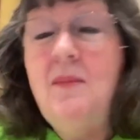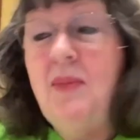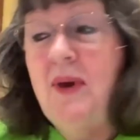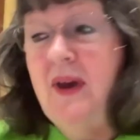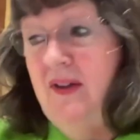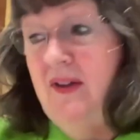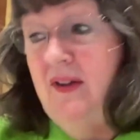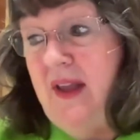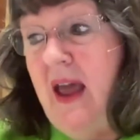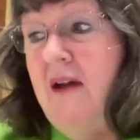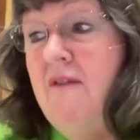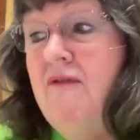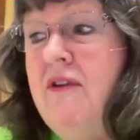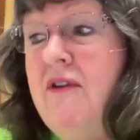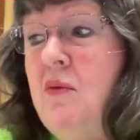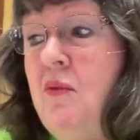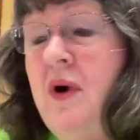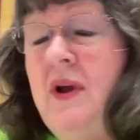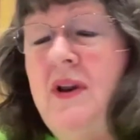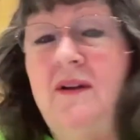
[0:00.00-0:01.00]
Because
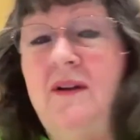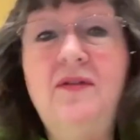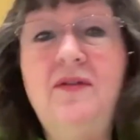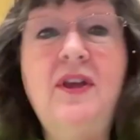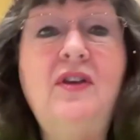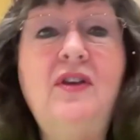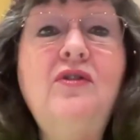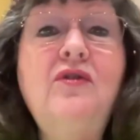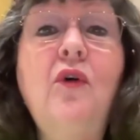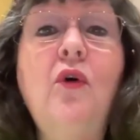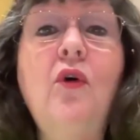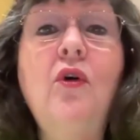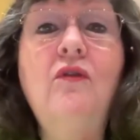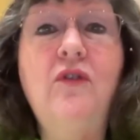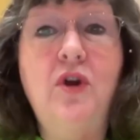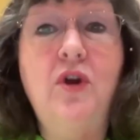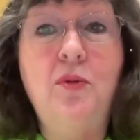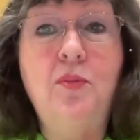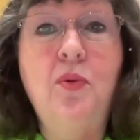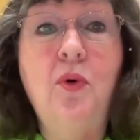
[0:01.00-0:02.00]
every one of these four
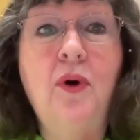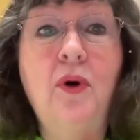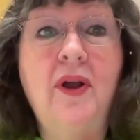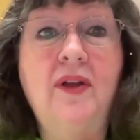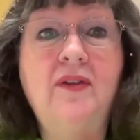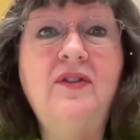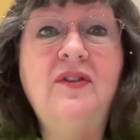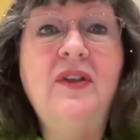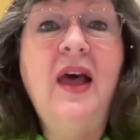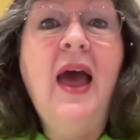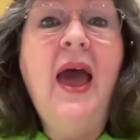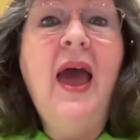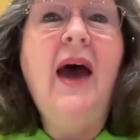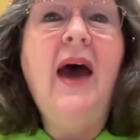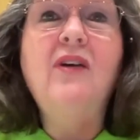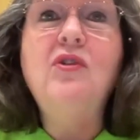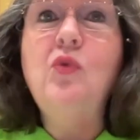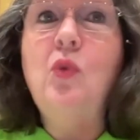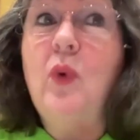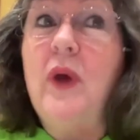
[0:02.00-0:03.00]
viewpoints
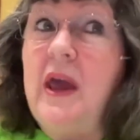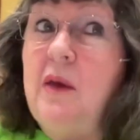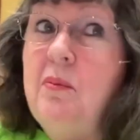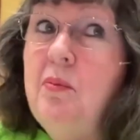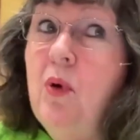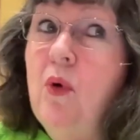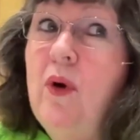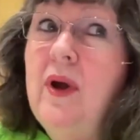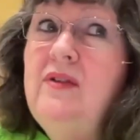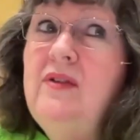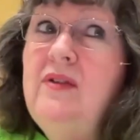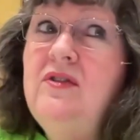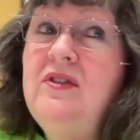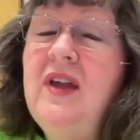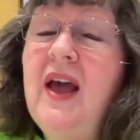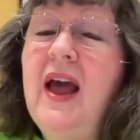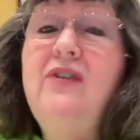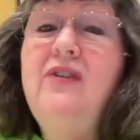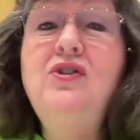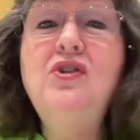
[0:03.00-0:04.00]
has weak
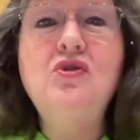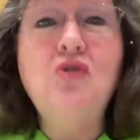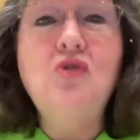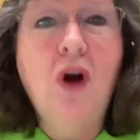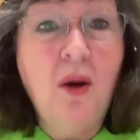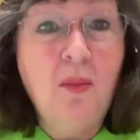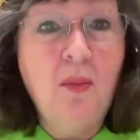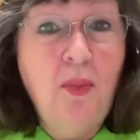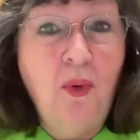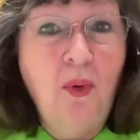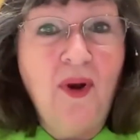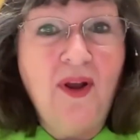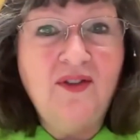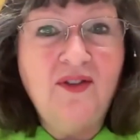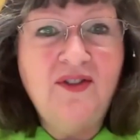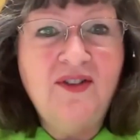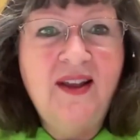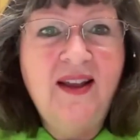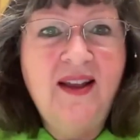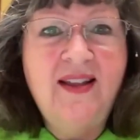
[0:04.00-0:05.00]
points and strong
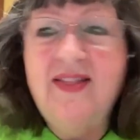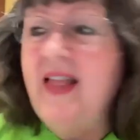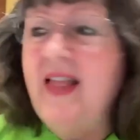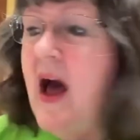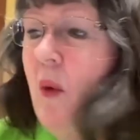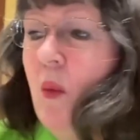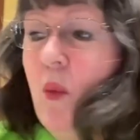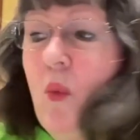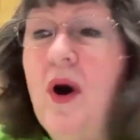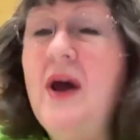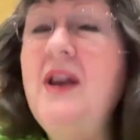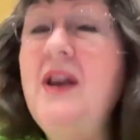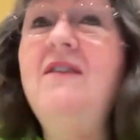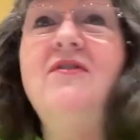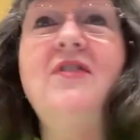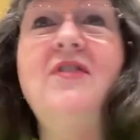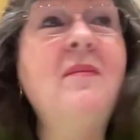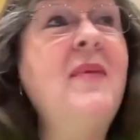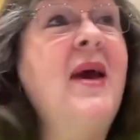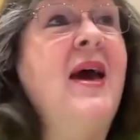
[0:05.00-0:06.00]
points. Not one
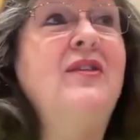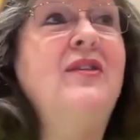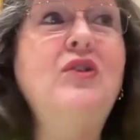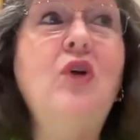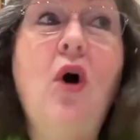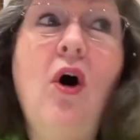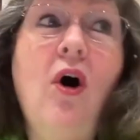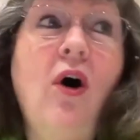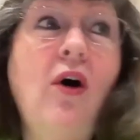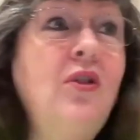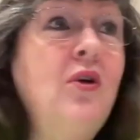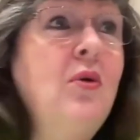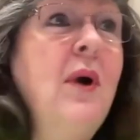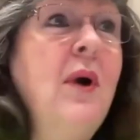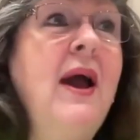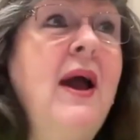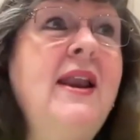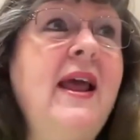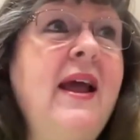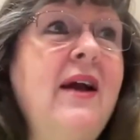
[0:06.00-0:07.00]
of them has all the
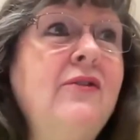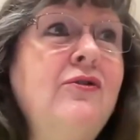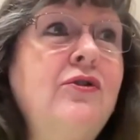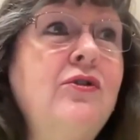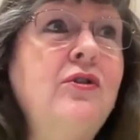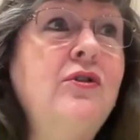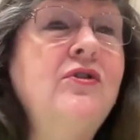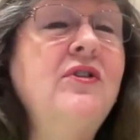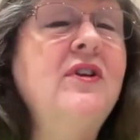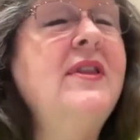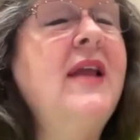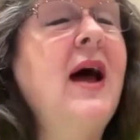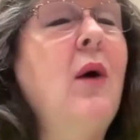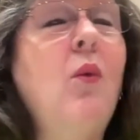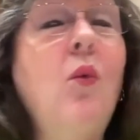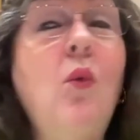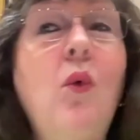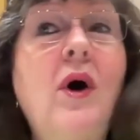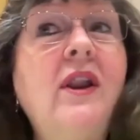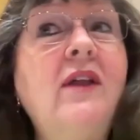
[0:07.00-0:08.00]
right answers, and
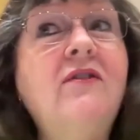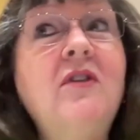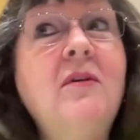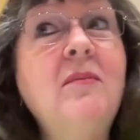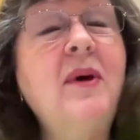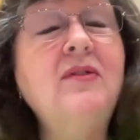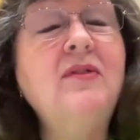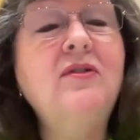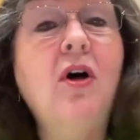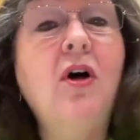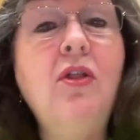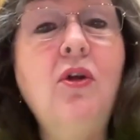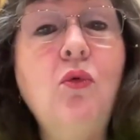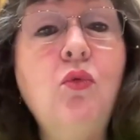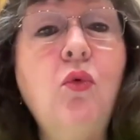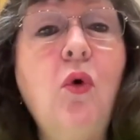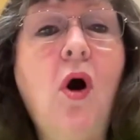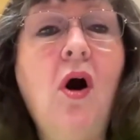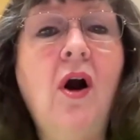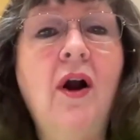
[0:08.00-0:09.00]
not one of them has all the
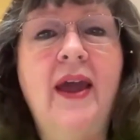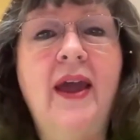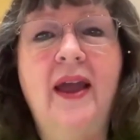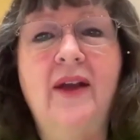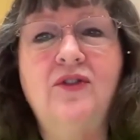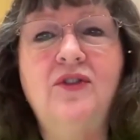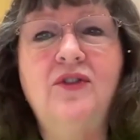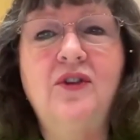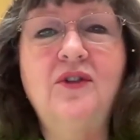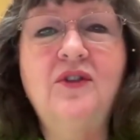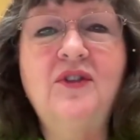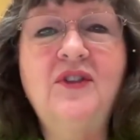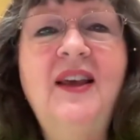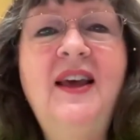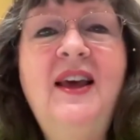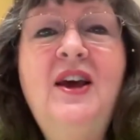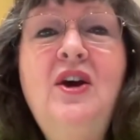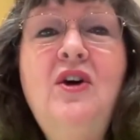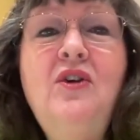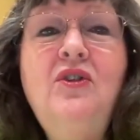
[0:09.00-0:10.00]
wrong answers.
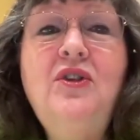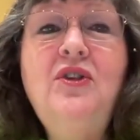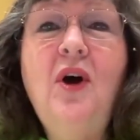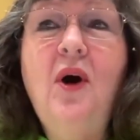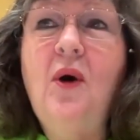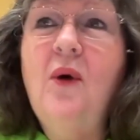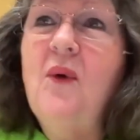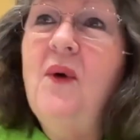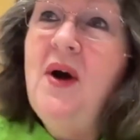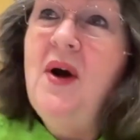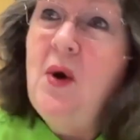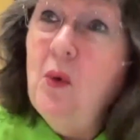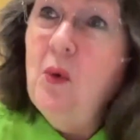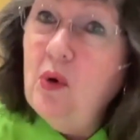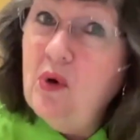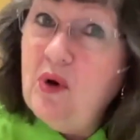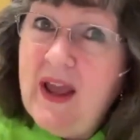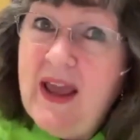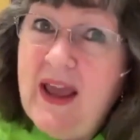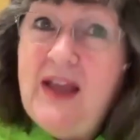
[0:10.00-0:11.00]
So
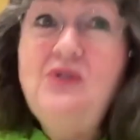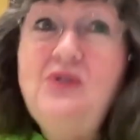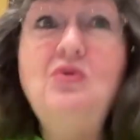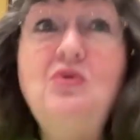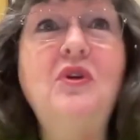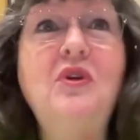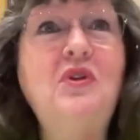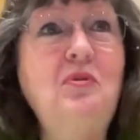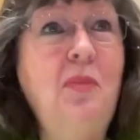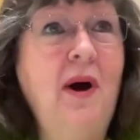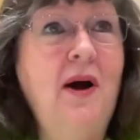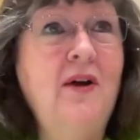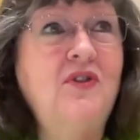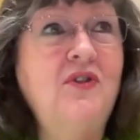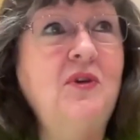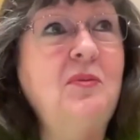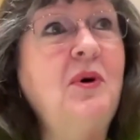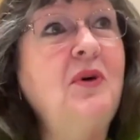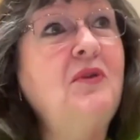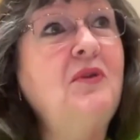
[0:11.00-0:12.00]
we're each
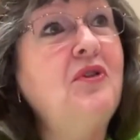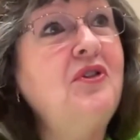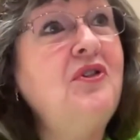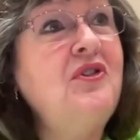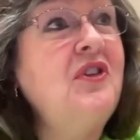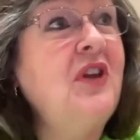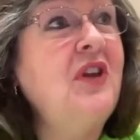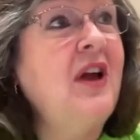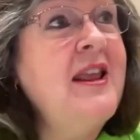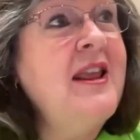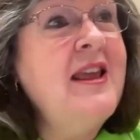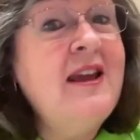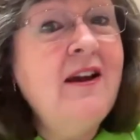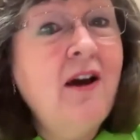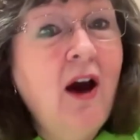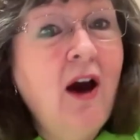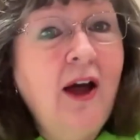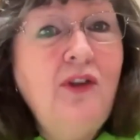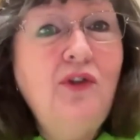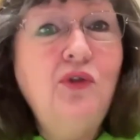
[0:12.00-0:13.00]
responsible for
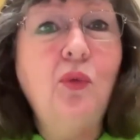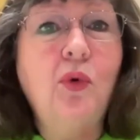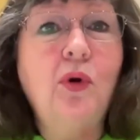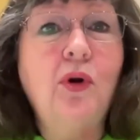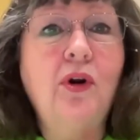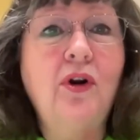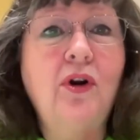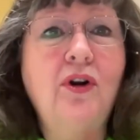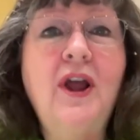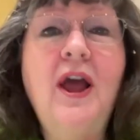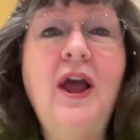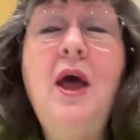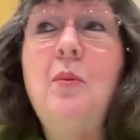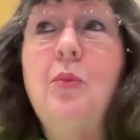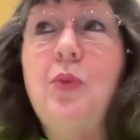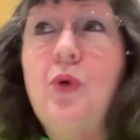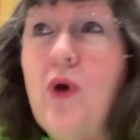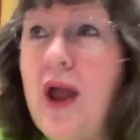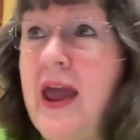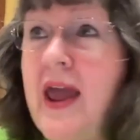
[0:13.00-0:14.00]
studying God's word,
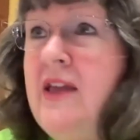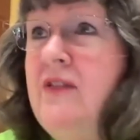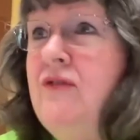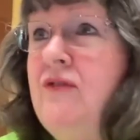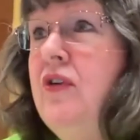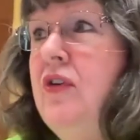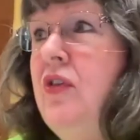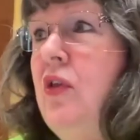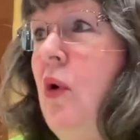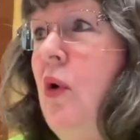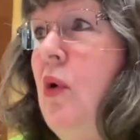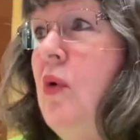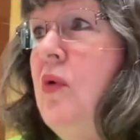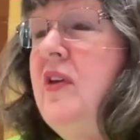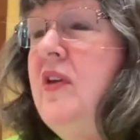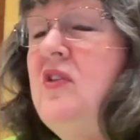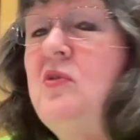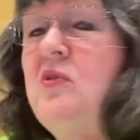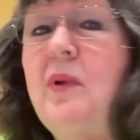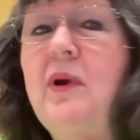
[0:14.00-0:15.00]
praying for the
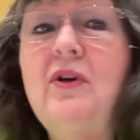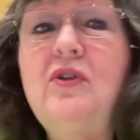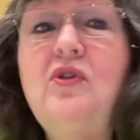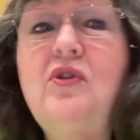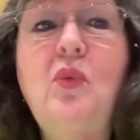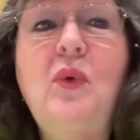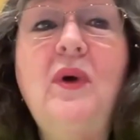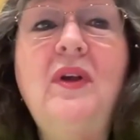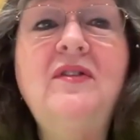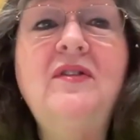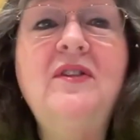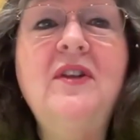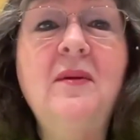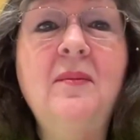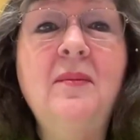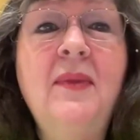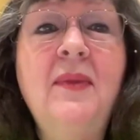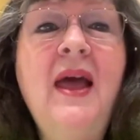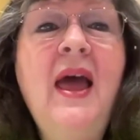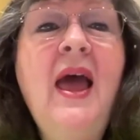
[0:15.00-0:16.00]
Holy Spirit's
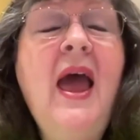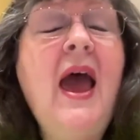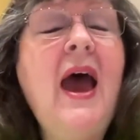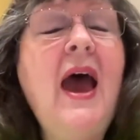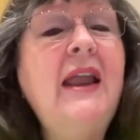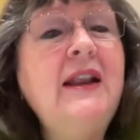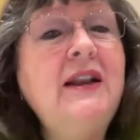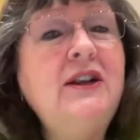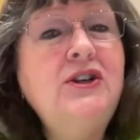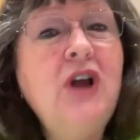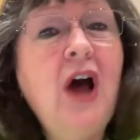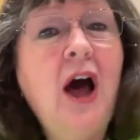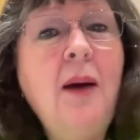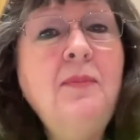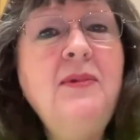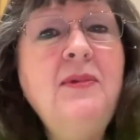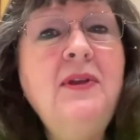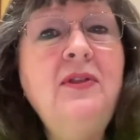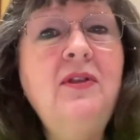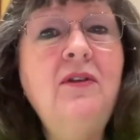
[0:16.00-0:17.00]
wisdom, and
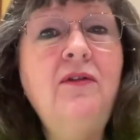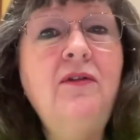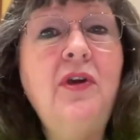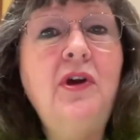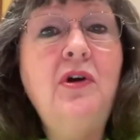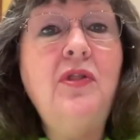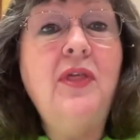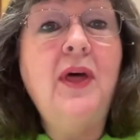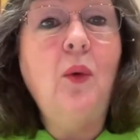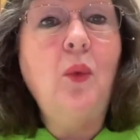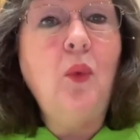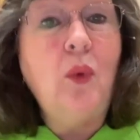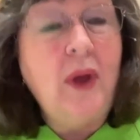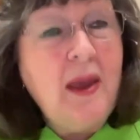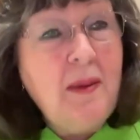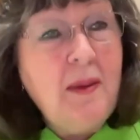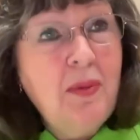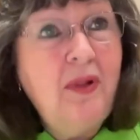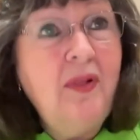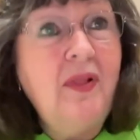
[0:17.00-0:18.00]
adopting the view that
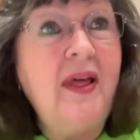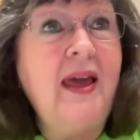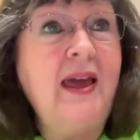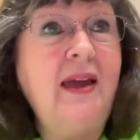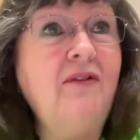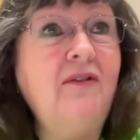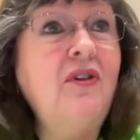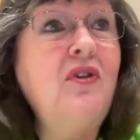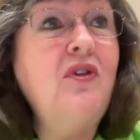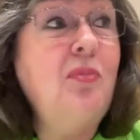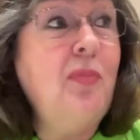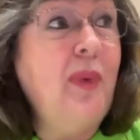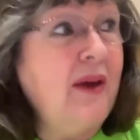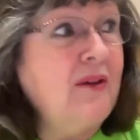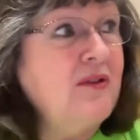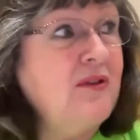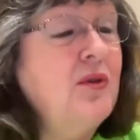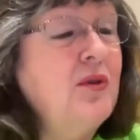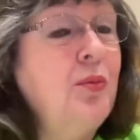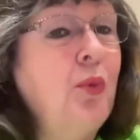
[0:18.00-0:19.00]
we believe is
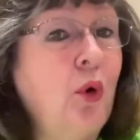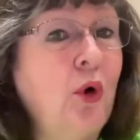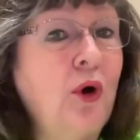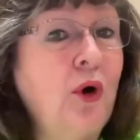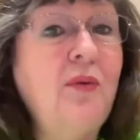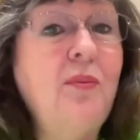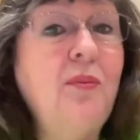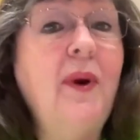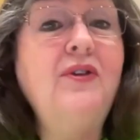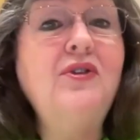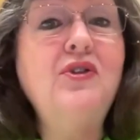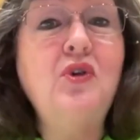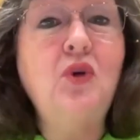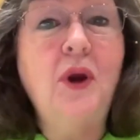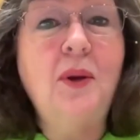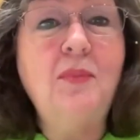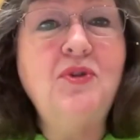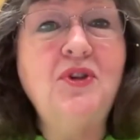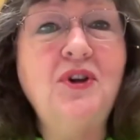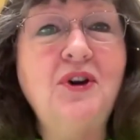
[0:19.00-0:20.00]
best supported by
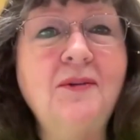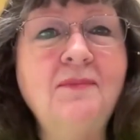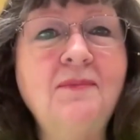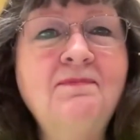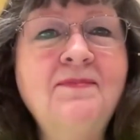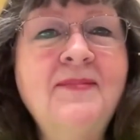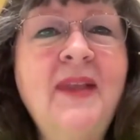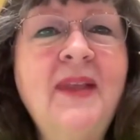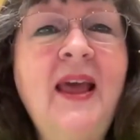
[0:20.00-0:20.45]
scripture.